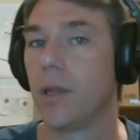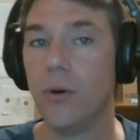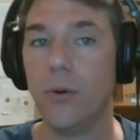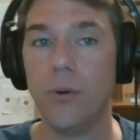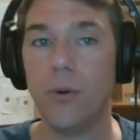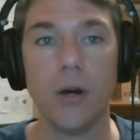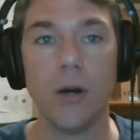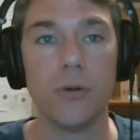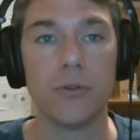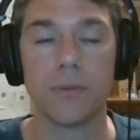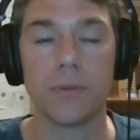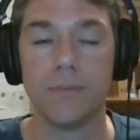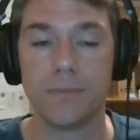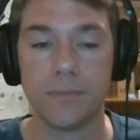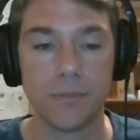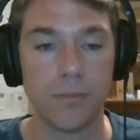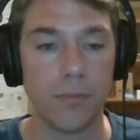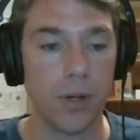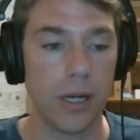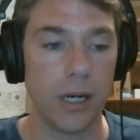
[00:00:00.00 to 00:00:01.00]
Who knows?
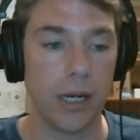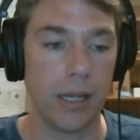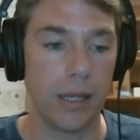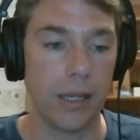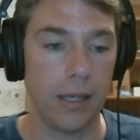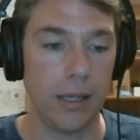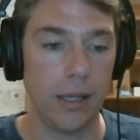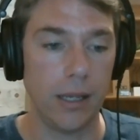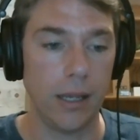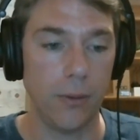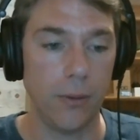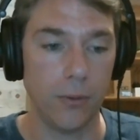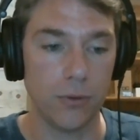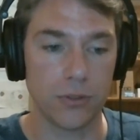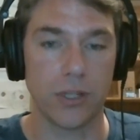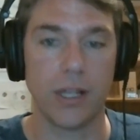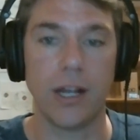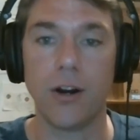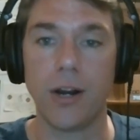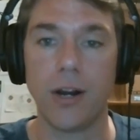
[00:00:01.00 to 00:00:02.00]
But it
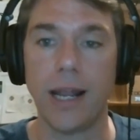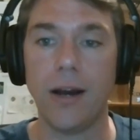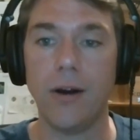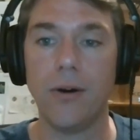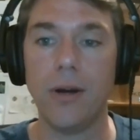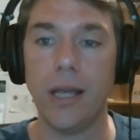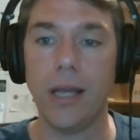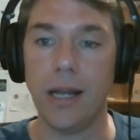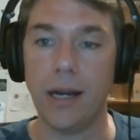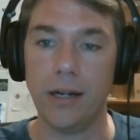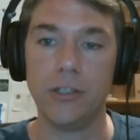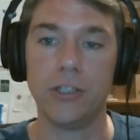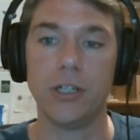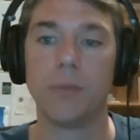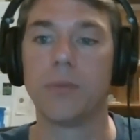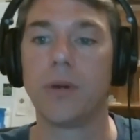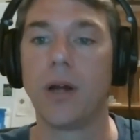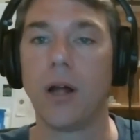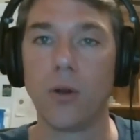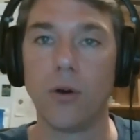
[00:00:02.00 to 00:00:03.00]
was there now, and I
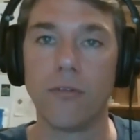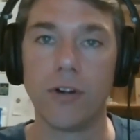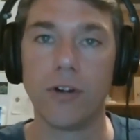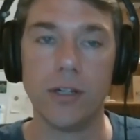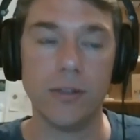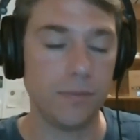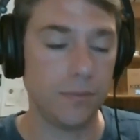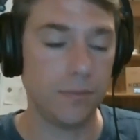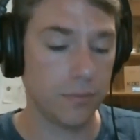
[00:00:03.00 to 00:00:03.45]
jumped all over it.